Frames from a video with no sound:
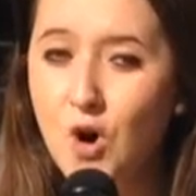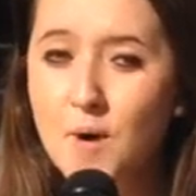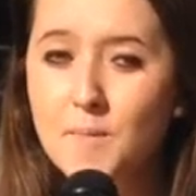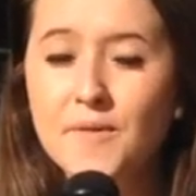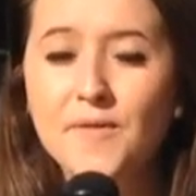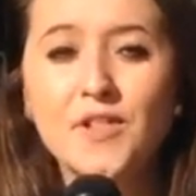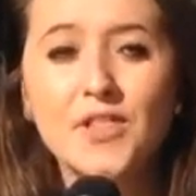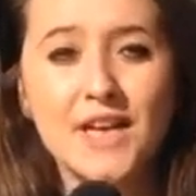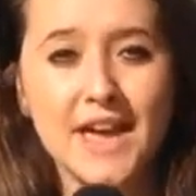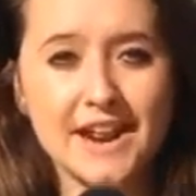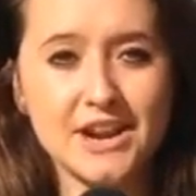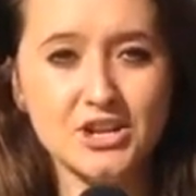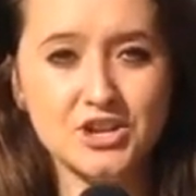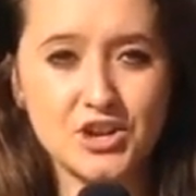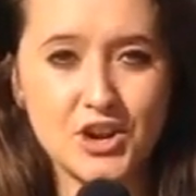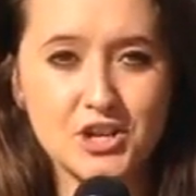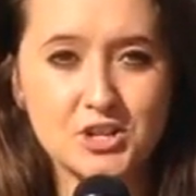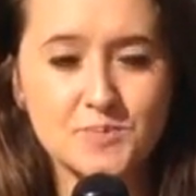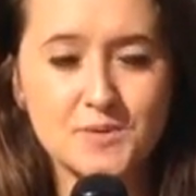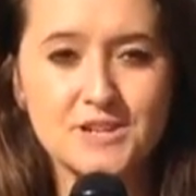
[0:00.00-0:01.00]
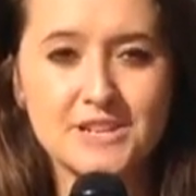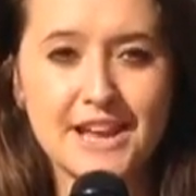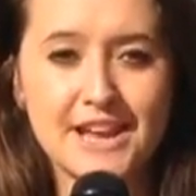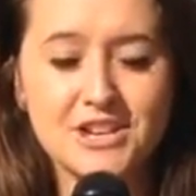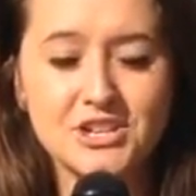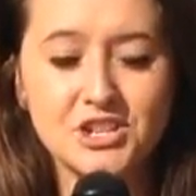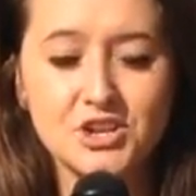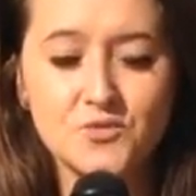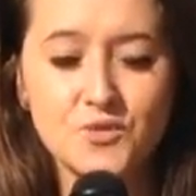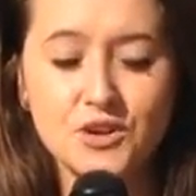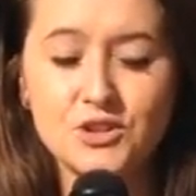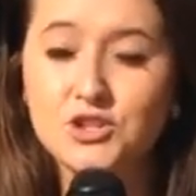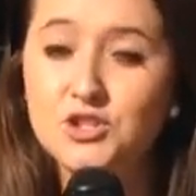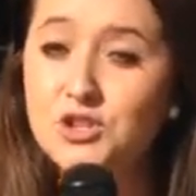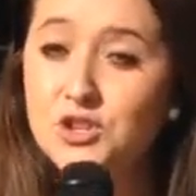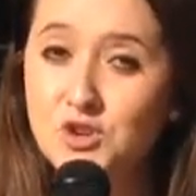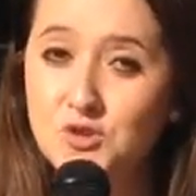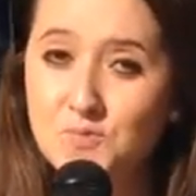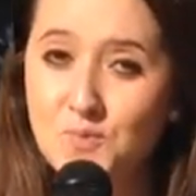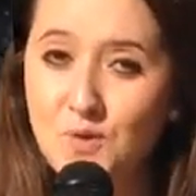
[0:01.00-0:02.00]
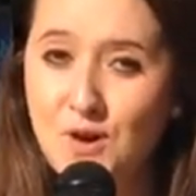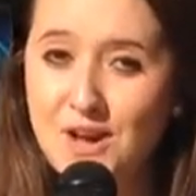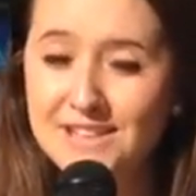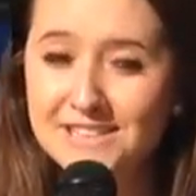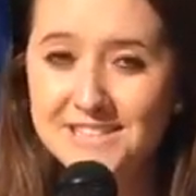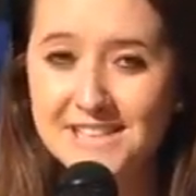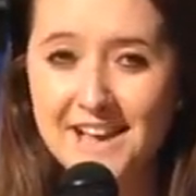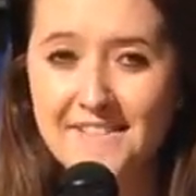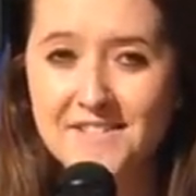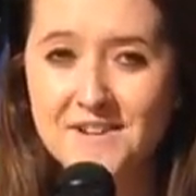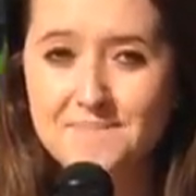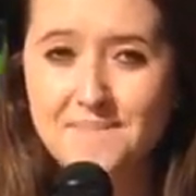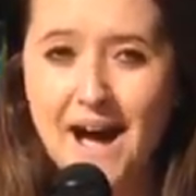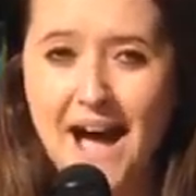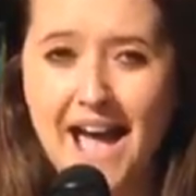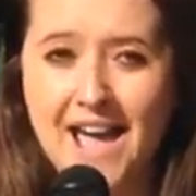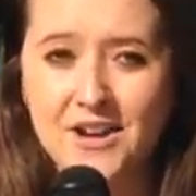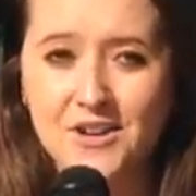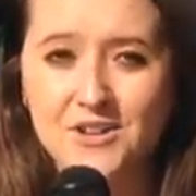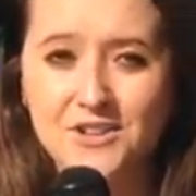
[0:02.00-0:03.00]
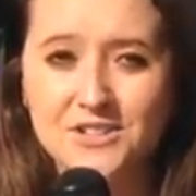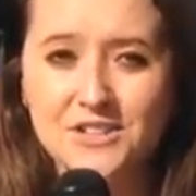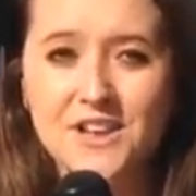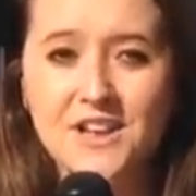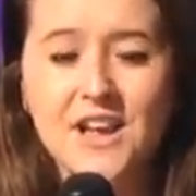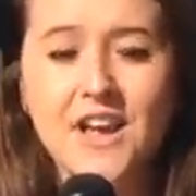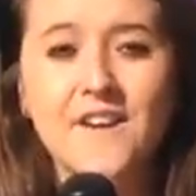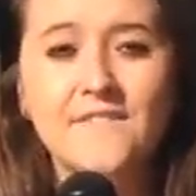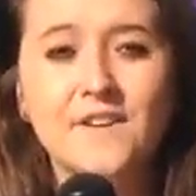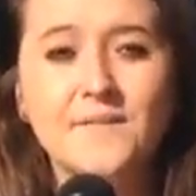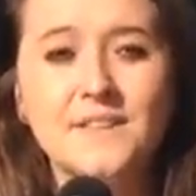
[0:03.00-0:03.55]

of transportation runs 2.7 miles